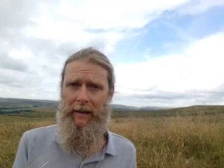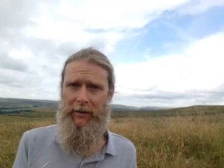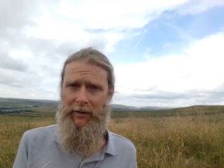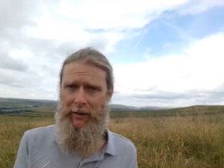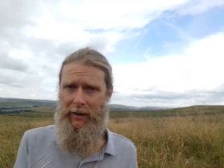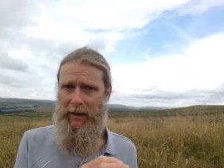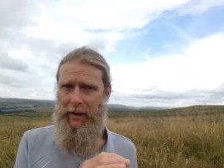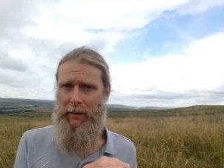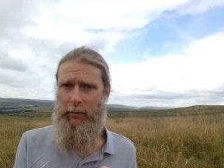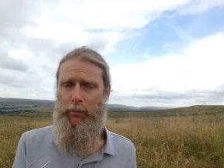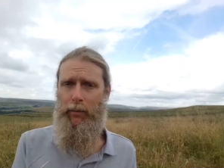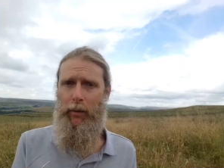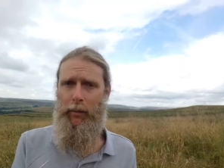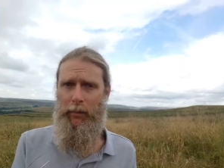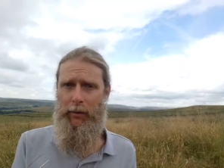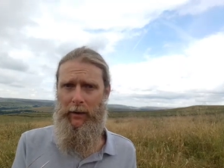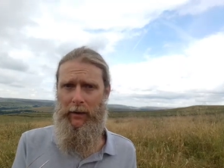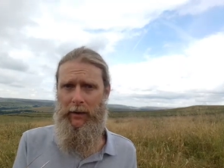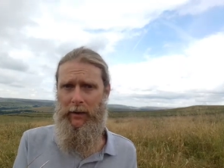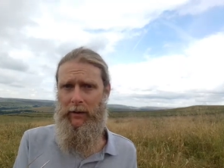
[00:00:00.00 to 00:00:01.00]
to get it
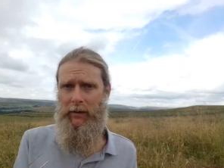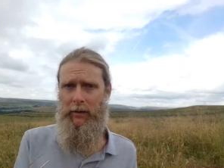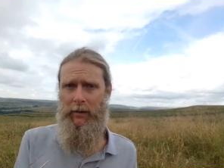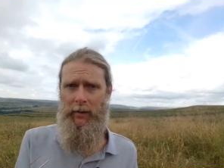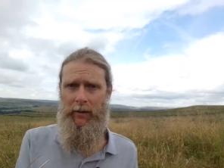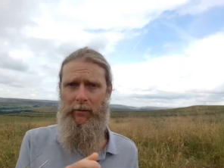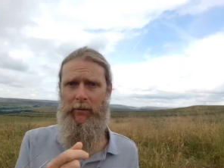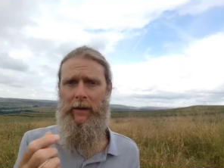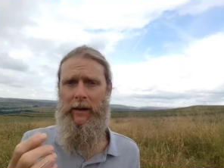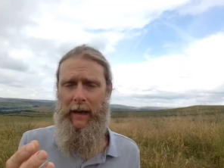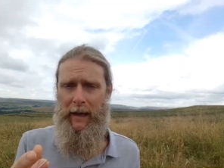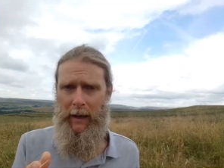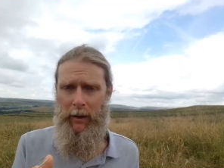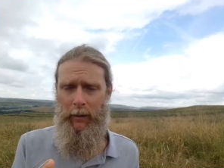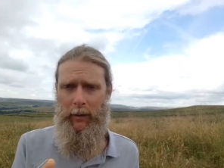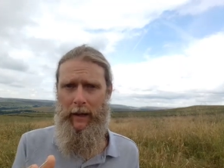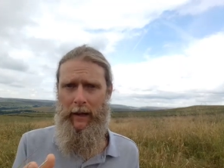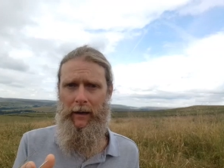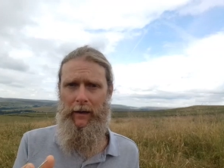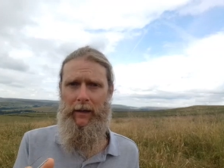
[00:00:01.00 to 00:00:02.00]
properly. You know, every now
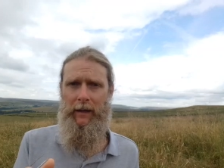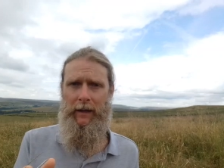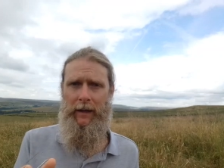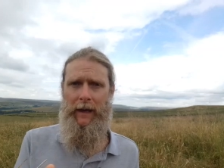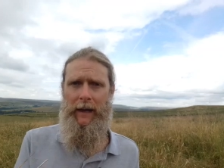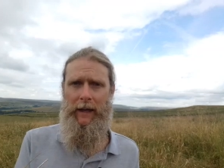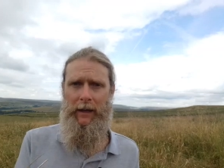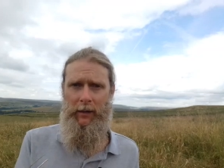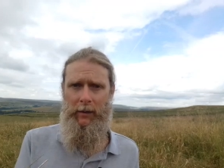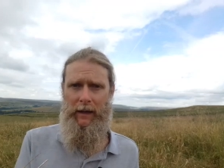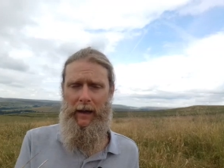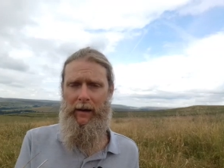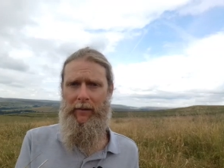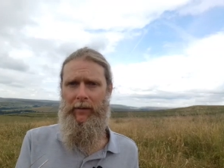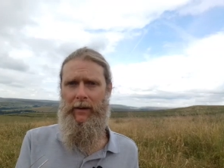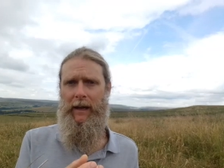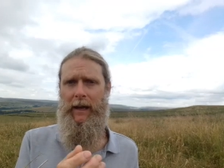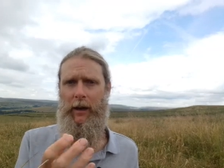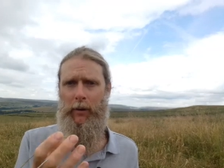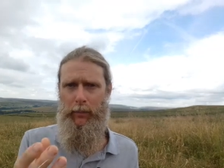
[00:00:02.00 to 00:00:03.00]
and again you'd have
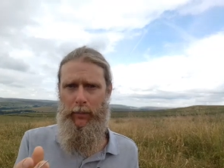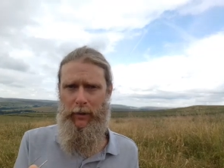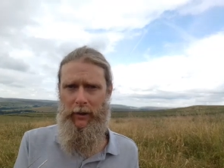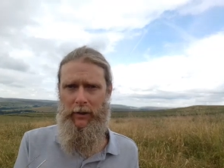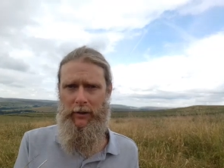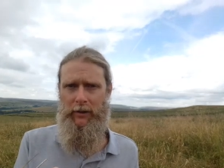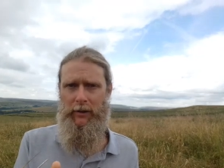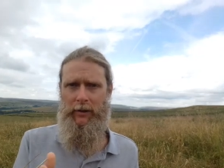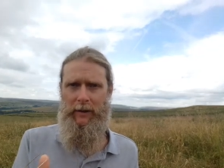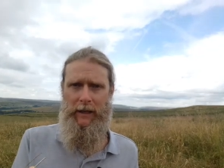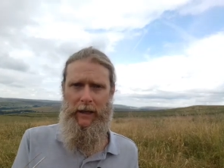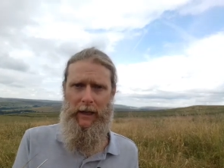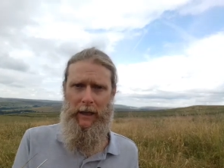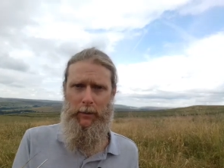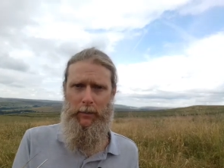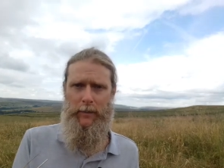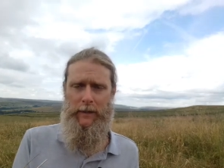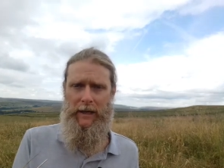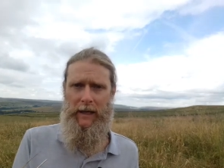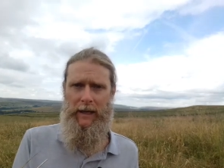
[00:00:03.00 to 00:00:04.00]
an outburst, you'd get
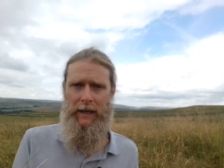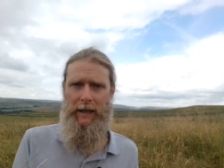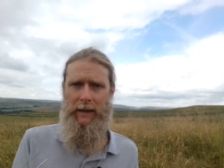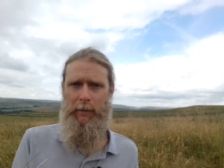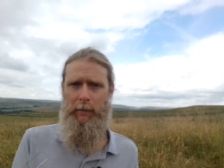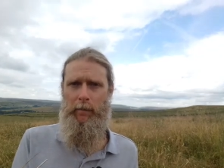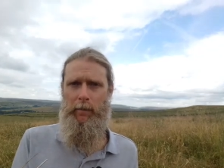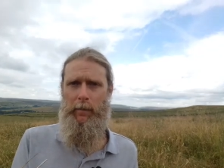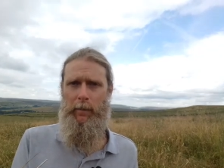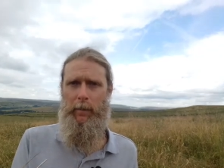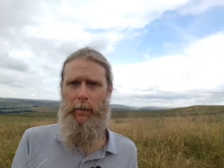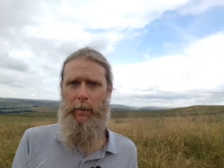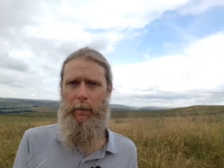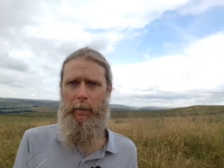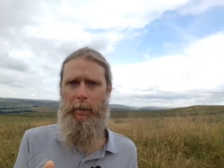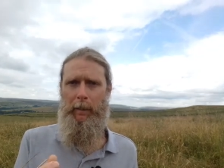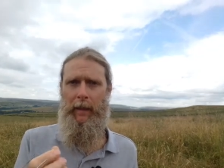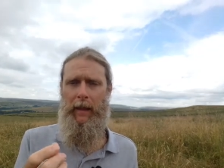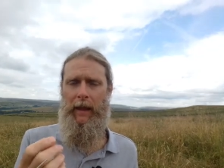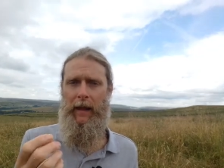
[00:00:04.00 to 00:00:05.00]
upset,
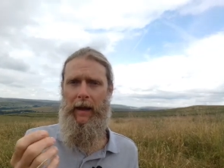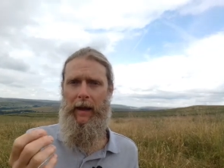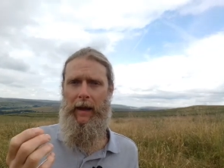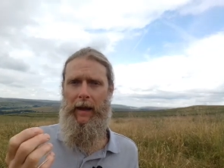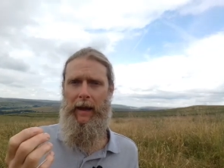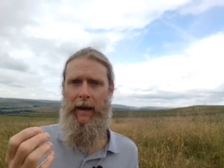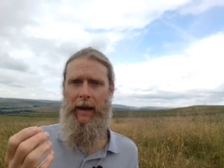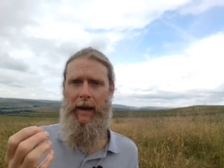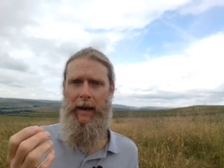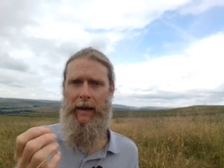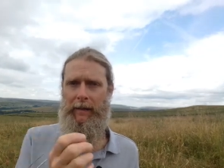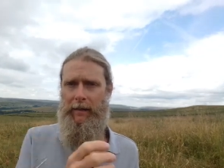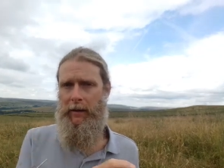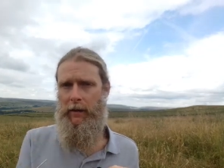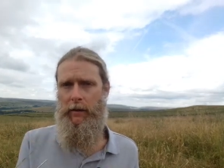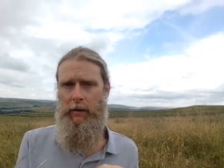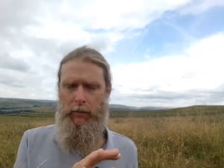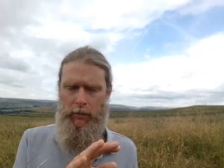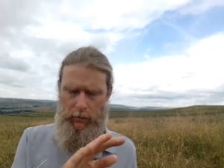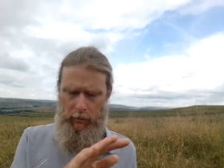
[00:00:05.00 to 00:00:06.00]
and then
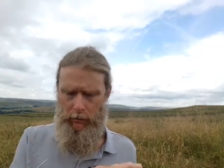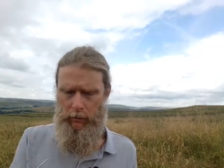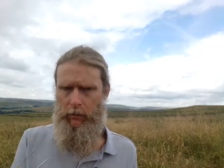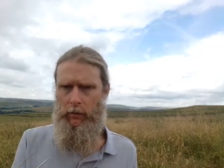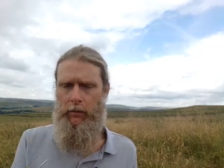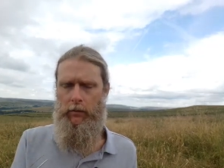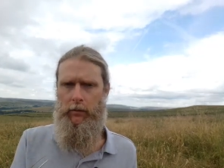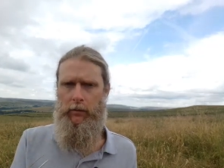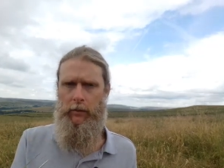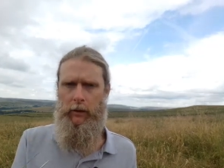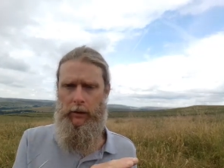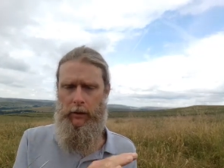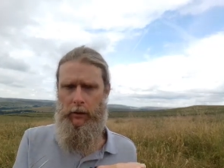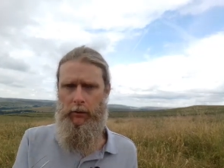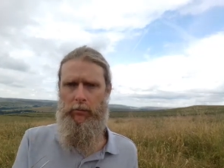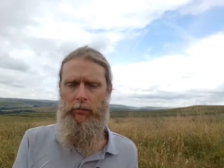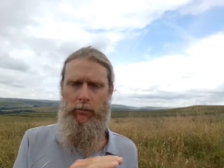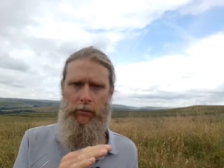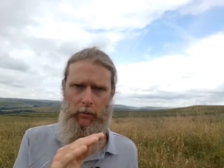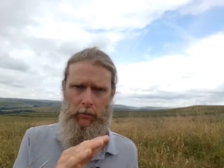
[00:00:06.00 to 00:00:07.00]
you'd go, oh, and you,
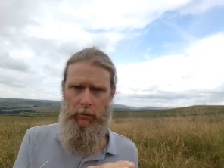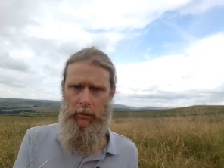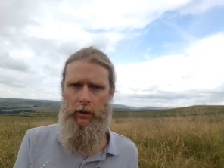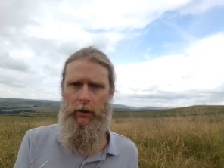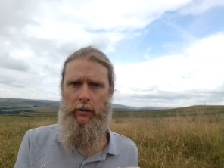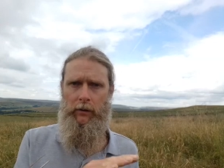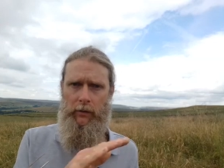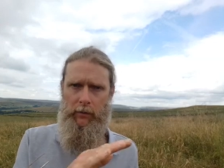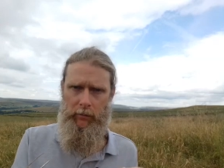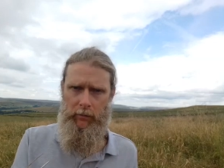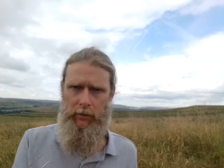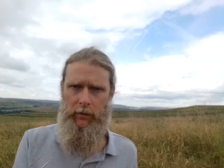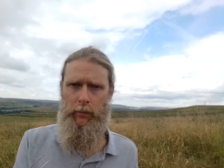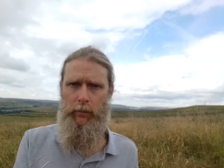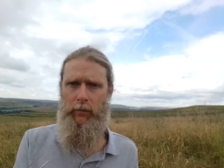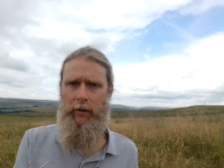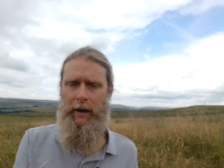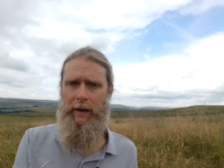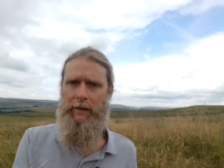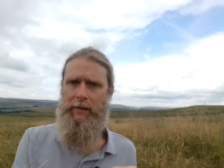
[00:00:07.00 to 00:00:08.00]
you learn to
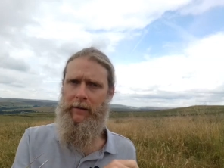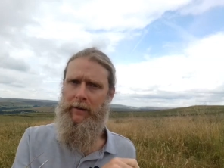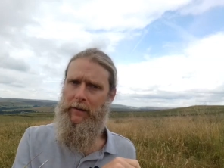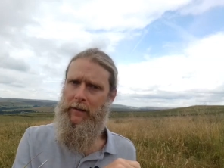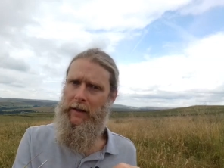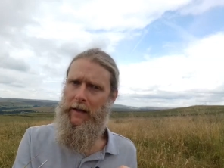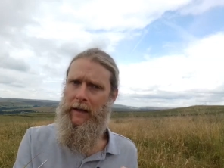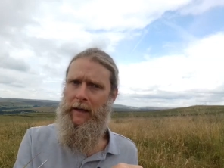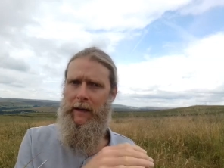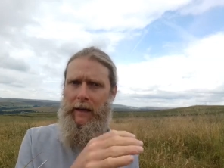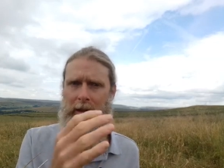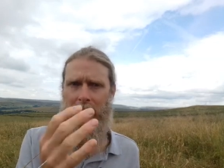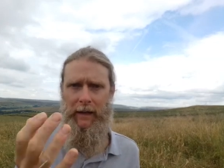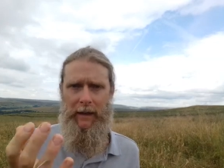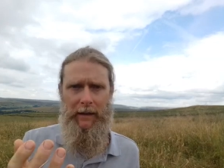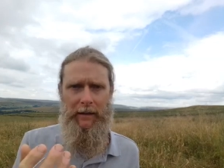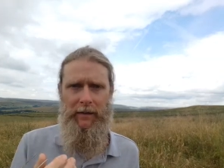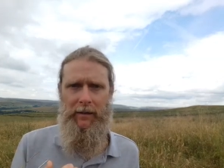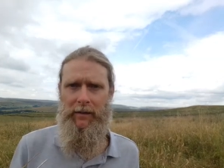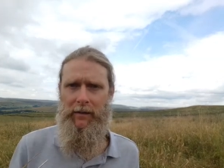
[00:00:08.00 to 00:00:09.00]
suppress. And
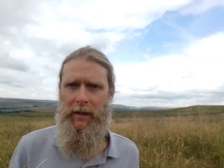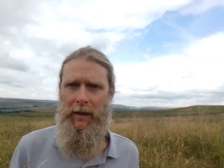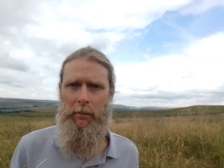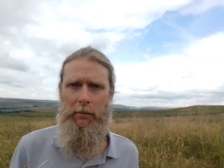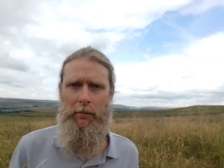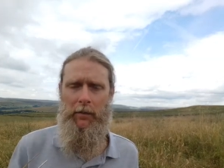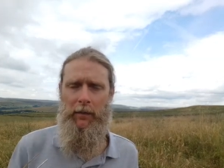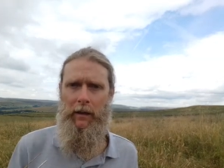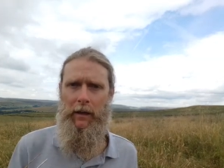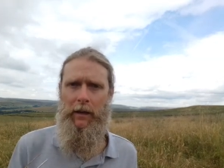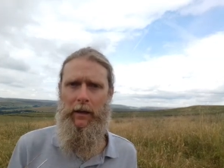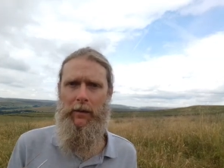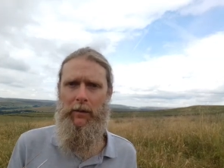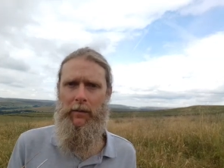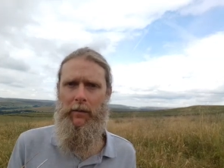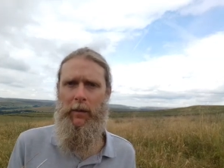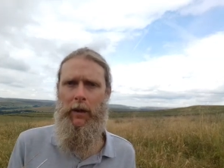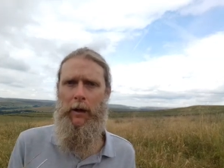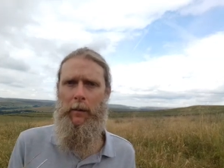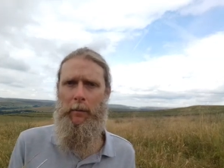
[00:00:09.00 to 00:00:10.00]
it's the same thing.
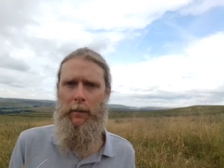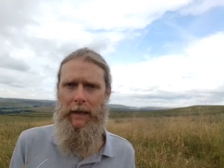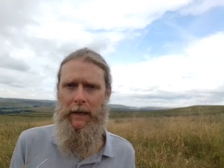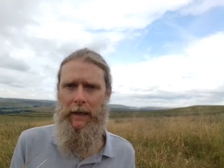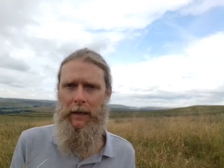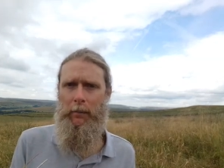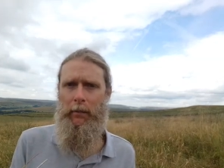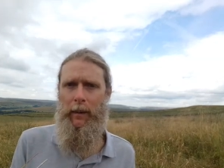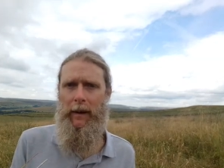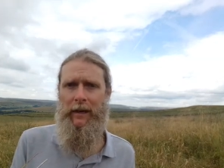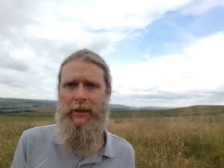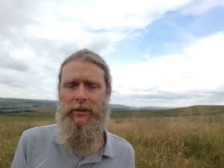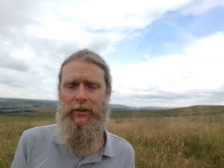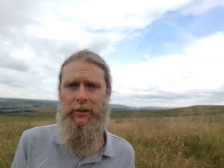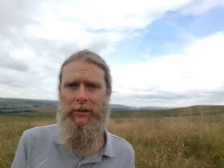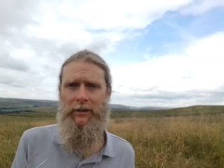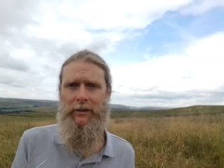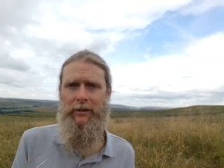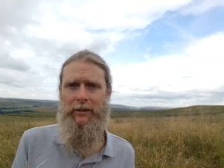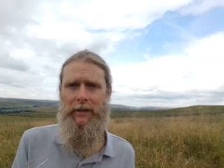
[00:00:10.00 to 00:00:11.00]
It's like being
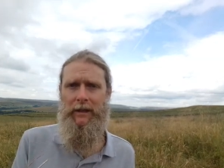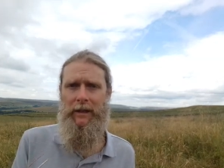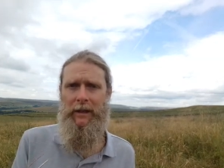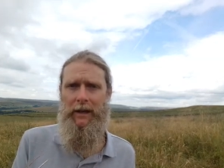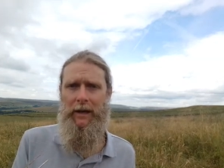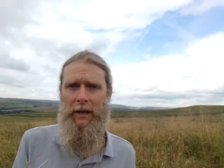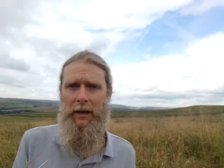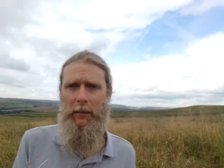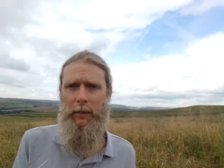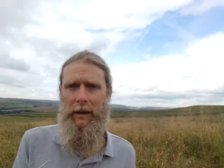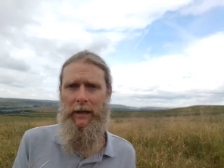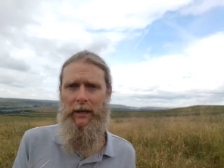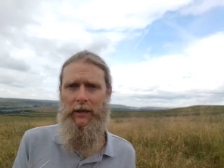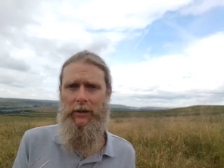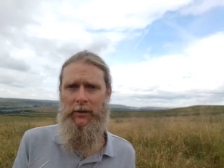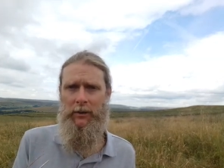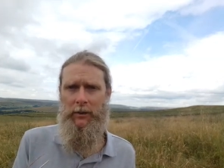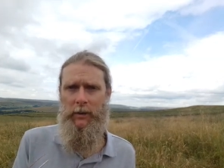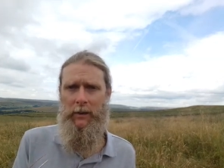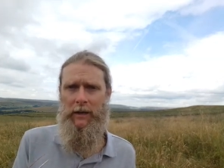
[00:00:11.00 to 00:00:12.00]
patient,
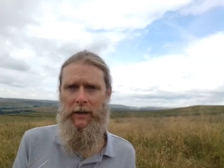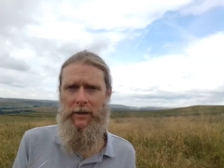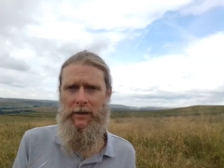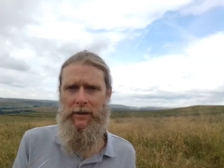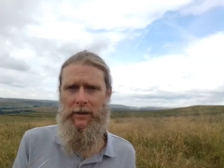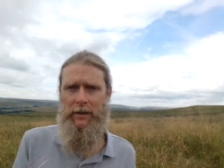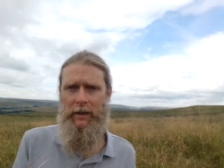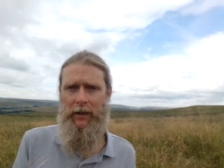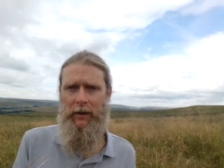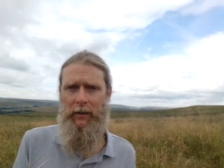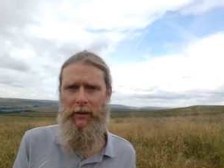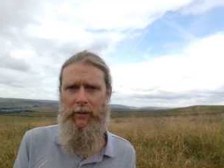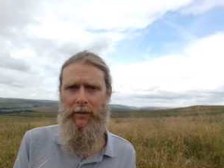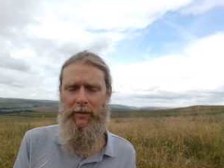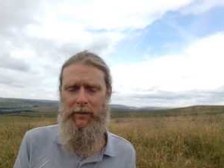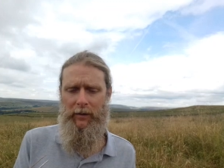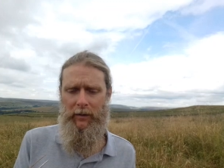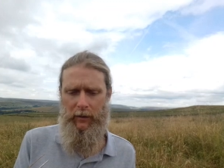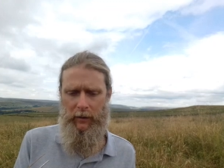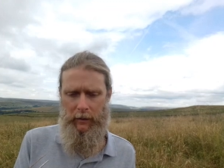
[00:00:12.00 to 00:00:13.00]
patient with yourself
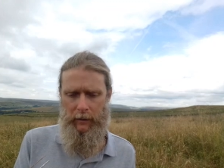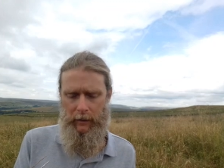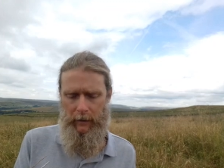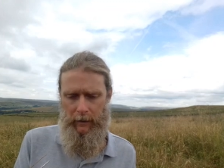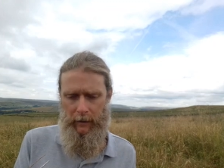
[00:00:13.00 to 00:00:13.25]
that